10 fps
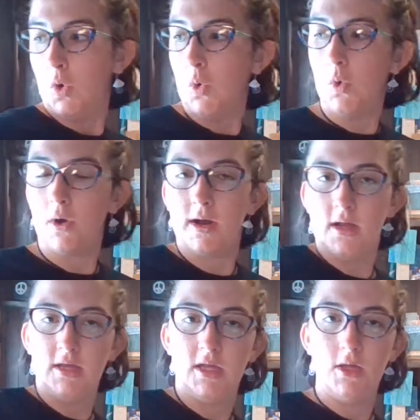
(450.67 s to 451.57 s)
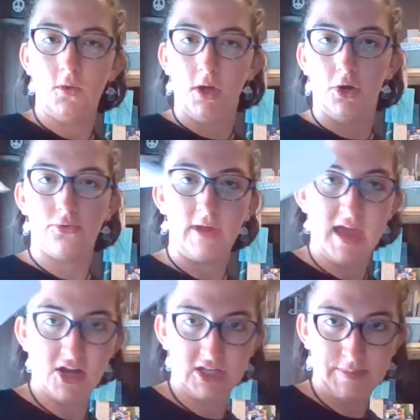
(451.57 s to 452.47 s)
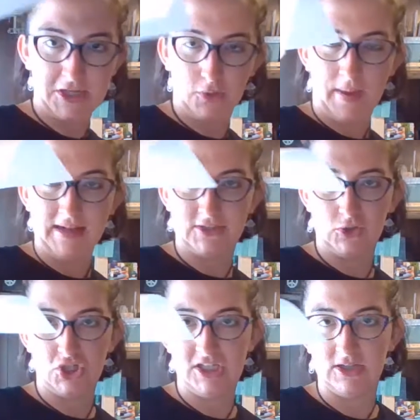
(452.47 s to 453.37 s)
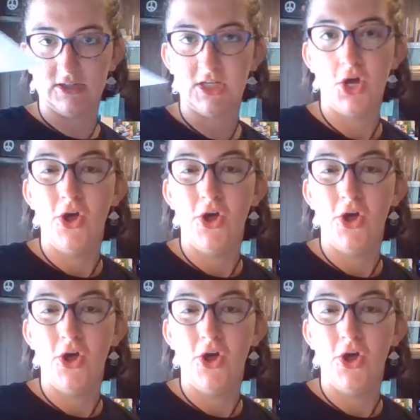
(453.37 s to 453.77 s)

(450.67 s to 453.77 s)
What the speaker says: or you can create your special pencil shield.